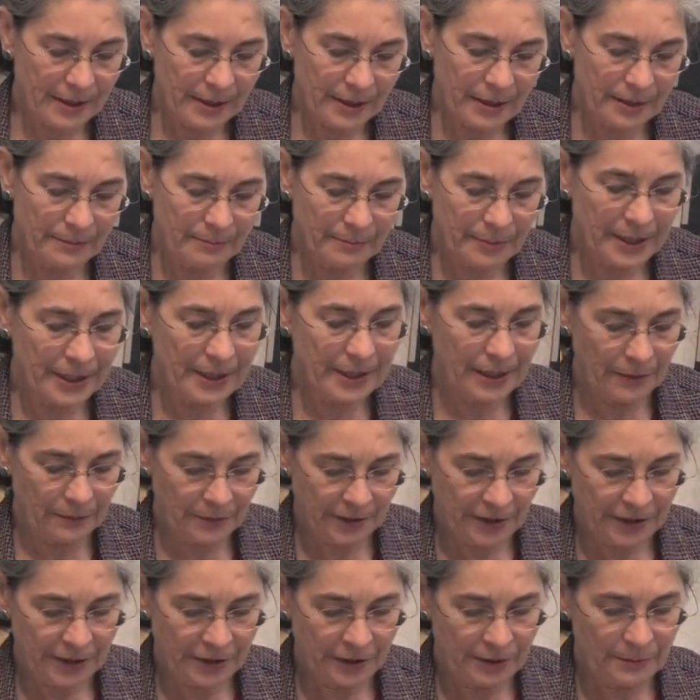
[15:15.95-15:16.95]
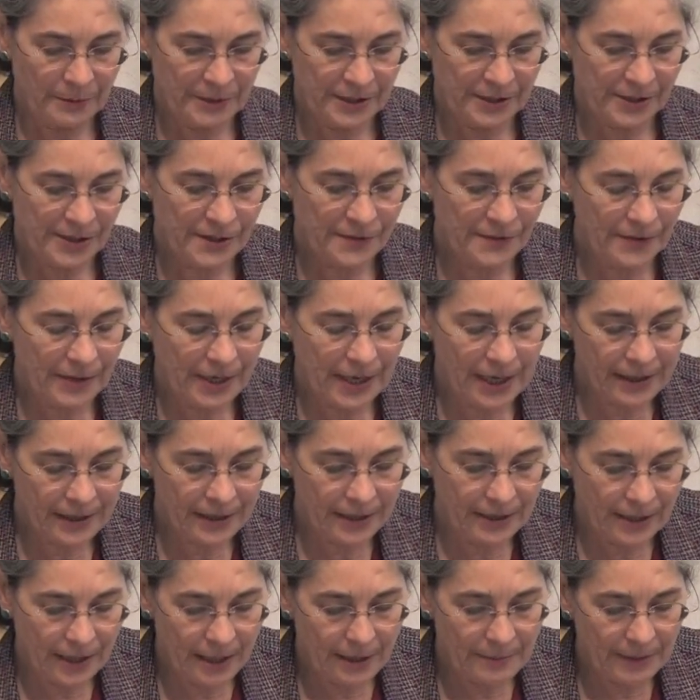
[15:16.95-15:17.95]
competing with humans for
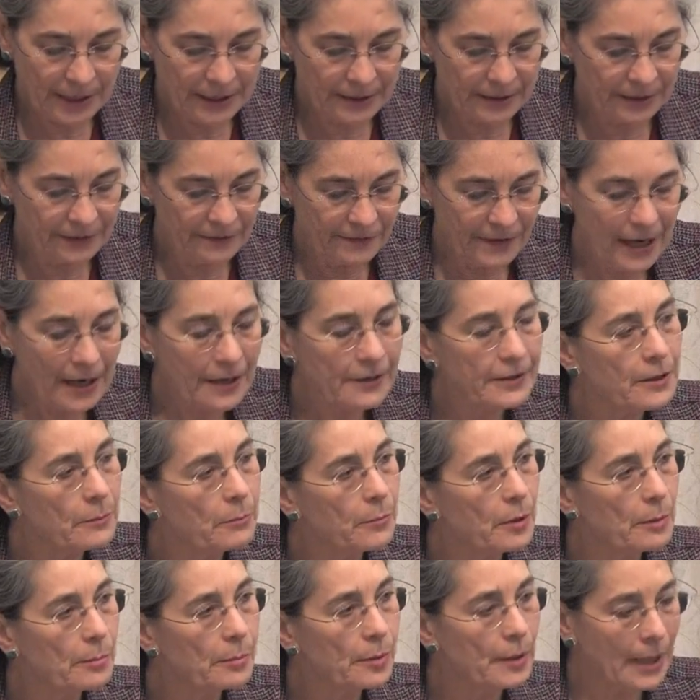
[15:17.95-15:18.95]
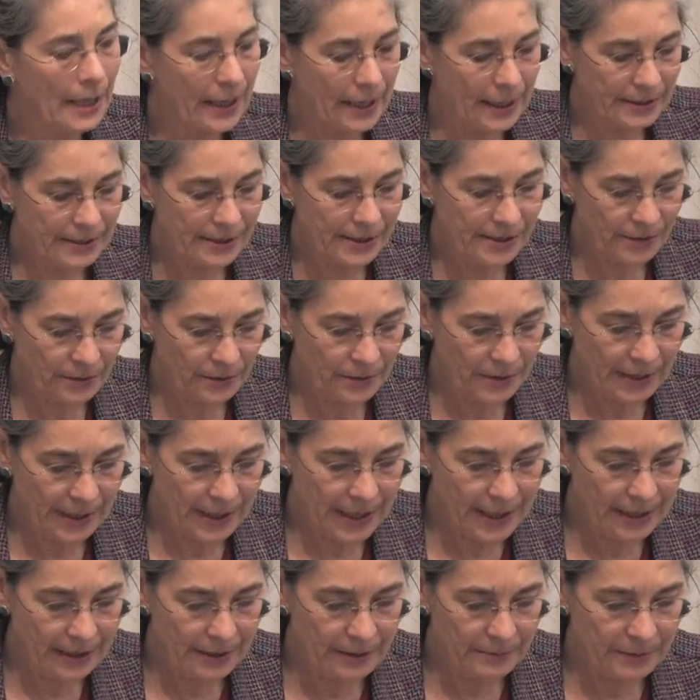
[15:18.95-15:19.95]
economically valuable plants or
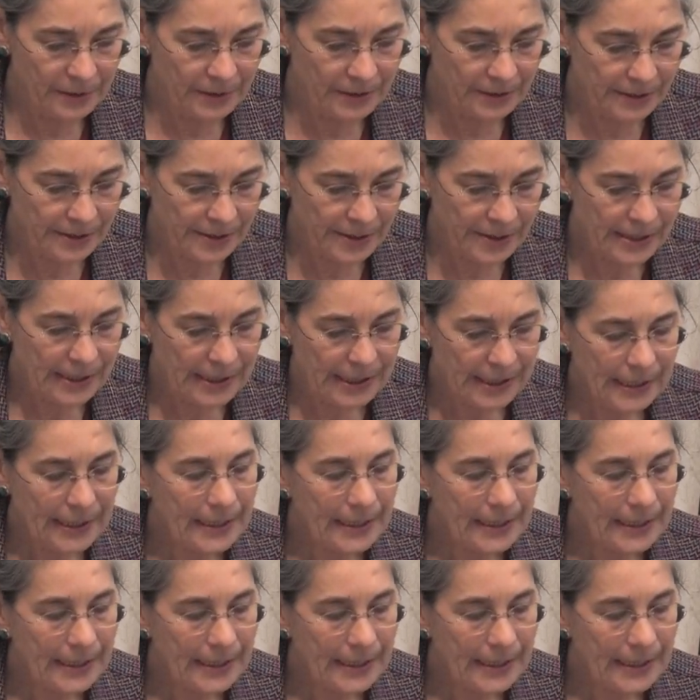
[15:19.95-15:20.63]
animals,